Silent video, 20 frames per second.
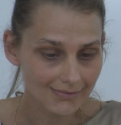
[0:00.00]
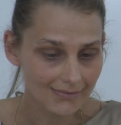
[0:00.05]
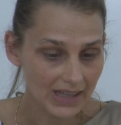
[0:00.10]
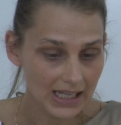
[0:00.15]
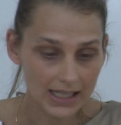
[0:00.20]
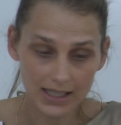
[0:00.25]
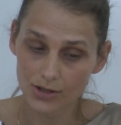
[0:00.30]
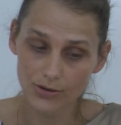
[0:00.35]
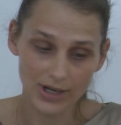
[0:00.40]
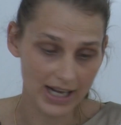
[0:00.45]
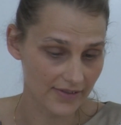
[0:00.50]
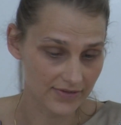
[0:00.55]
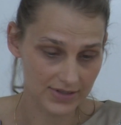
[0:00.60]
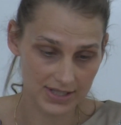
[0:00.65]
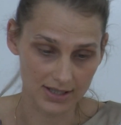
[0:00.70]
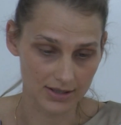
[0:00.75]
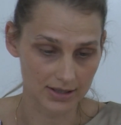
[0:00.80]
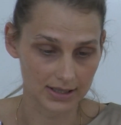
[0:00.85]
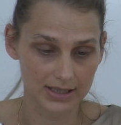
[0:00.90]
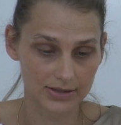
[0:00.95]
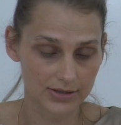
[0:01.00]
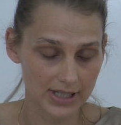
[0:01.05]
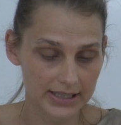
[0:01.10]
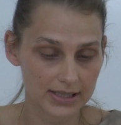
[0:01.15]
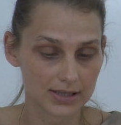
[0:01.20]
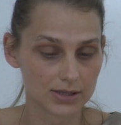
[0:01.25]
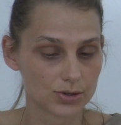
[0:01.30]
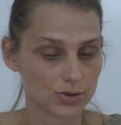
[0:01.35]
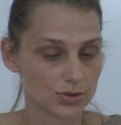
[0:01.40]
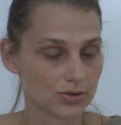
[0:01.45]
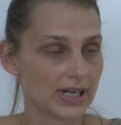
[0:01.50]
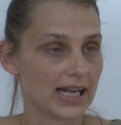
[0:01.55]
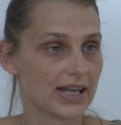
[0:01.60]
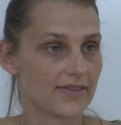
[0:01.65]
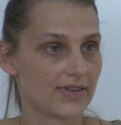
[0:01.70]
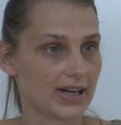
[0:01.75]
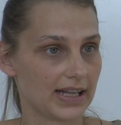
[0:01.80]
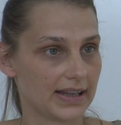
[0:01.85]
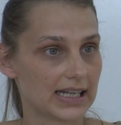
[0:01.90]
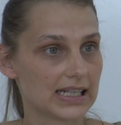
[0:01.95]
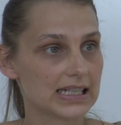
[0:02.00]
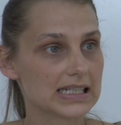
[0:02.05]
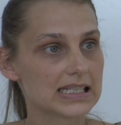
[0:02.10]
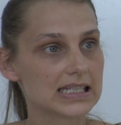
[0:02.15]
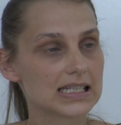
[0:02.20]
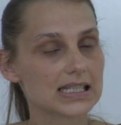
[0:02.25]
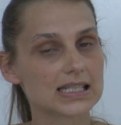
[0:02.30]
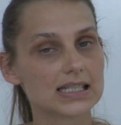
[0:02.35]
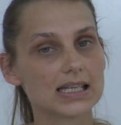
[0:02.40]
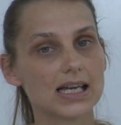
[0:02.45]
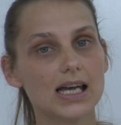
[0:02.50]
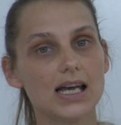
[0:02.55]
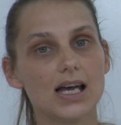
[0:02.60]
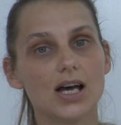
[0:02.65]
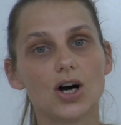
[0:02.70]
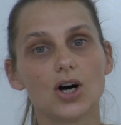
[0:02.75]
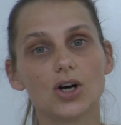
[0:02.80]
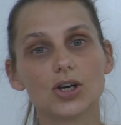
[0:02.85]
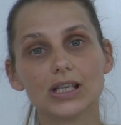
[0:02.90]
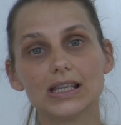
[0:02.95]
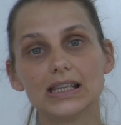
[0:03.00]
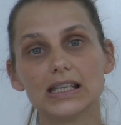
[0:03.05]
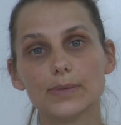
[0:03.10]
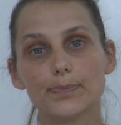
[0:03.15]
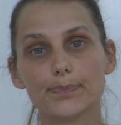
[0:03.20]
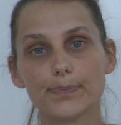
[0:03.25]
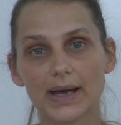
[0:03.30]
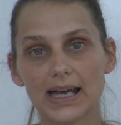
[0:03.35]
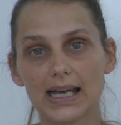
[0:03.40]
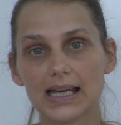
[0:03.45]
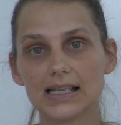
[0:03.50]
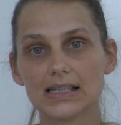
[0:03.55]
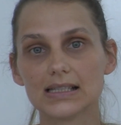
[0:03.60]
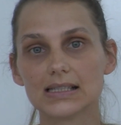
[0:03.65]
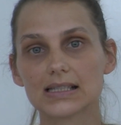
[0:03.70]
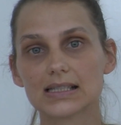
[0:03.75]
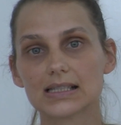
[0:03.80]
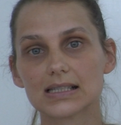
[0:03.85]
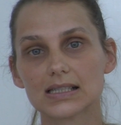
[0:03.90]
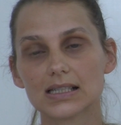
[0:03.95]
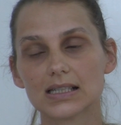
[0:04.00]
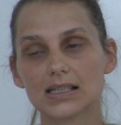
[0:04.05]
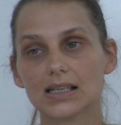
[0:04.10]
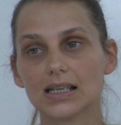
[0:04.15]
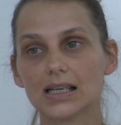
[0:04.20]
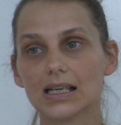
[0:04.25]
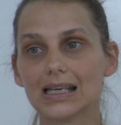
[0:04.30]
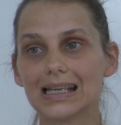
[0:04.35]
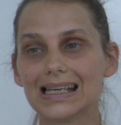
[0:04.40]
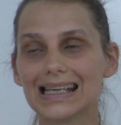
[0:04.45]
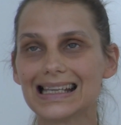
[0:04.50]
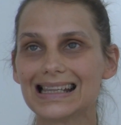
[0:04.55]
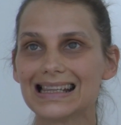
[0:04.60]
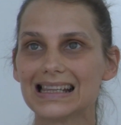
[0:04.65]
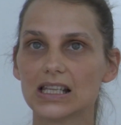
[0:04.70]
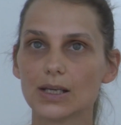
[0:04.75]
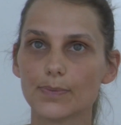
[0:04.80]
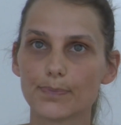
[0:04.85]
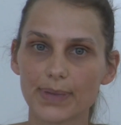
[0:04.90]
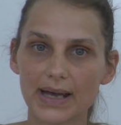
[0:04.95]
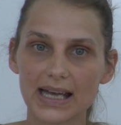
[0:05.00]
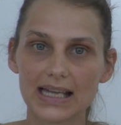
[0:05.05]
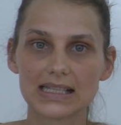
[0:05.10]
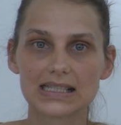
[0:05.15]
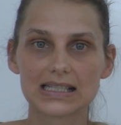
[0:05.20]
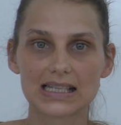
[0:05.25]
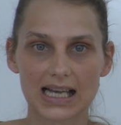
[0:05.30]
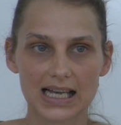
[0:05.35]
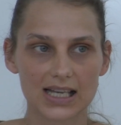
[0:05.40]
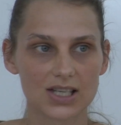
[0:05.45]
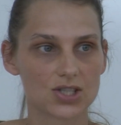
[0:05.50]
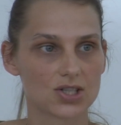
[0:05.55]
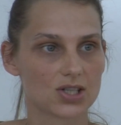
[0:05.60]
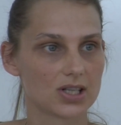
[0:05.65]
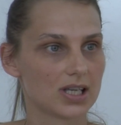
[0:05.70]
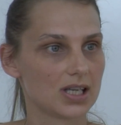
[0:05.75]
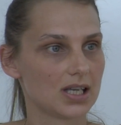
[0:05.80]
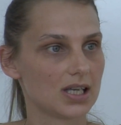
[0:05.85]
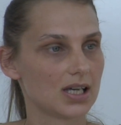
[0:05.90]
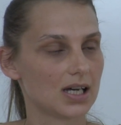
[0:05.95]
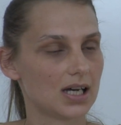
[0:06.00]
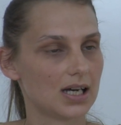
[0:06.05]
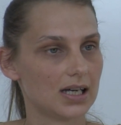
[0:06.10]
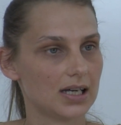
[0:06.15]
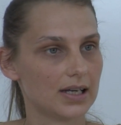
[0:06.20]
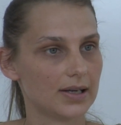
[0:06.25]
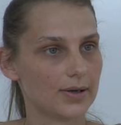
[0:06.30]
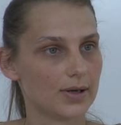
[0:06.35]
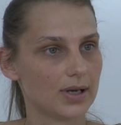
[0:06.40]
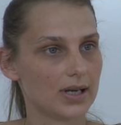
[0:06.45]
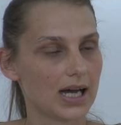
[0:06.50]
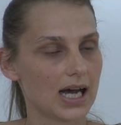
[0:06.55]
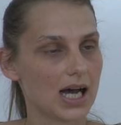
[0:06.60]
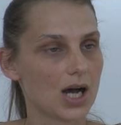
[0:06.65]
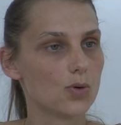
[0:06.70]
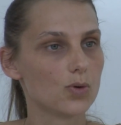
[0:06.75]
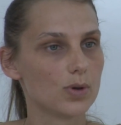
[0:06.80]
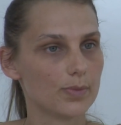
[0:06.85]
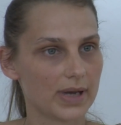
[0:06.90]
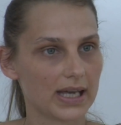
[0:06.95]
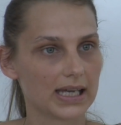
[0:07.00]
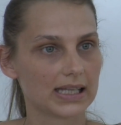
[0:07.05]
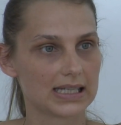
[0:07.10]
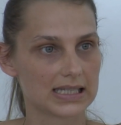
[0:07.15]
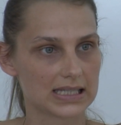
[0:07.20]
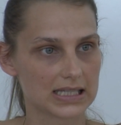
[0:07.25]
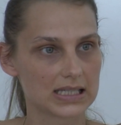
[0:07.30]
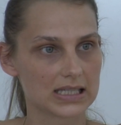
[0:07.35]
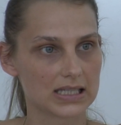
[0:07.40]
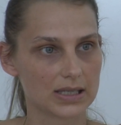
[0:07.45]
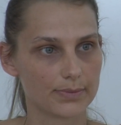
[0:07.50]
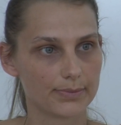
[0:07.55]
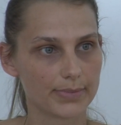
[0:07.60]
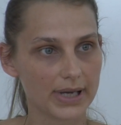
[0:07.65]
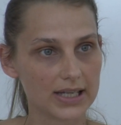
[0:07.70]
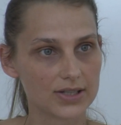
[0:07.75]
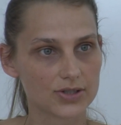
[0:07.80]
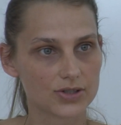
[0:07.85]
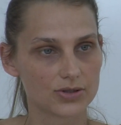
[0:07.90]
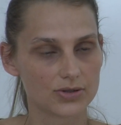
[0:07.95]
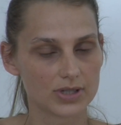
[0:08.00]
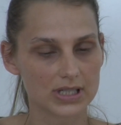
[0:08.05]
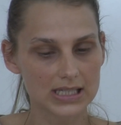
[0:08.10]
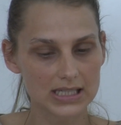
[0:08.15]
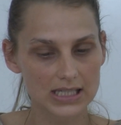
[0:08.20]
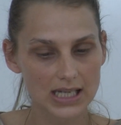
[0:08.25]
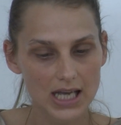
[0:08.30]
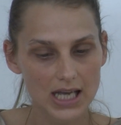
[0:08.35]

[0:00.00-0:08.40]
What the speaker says: cradle-to-grave analysis, it depends actually how we make the system dangerous.